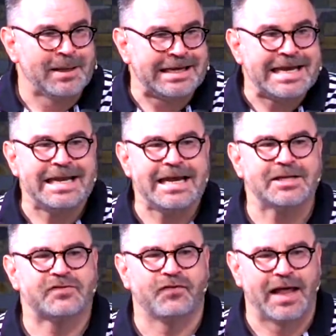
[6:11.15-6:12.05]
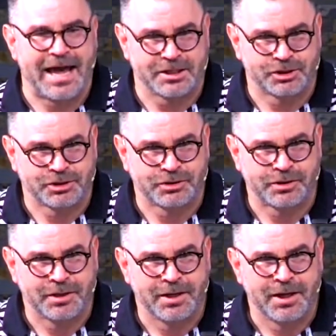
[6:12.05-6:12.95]
but eating his
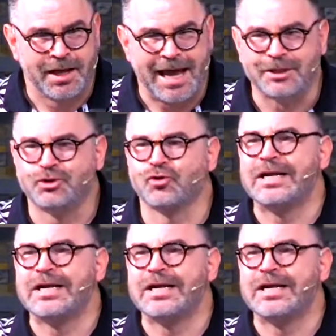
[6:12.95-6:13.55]
flesh and